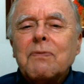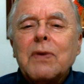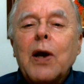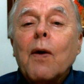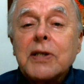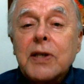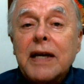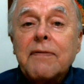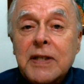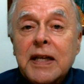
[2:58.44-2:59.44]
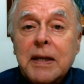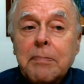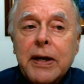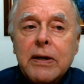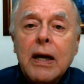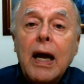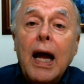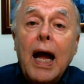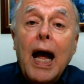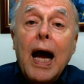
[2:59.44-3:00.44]
we're always looking for something better,
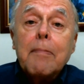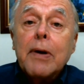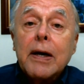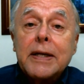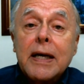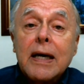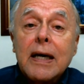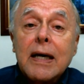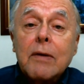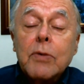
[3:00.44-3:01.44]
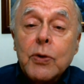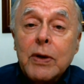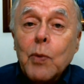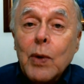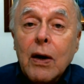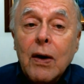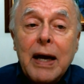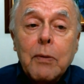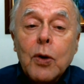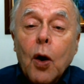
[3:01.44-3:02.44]
but we're doing well,
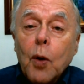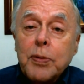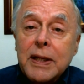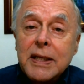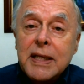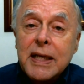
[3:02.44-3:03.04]
and we'll hope that this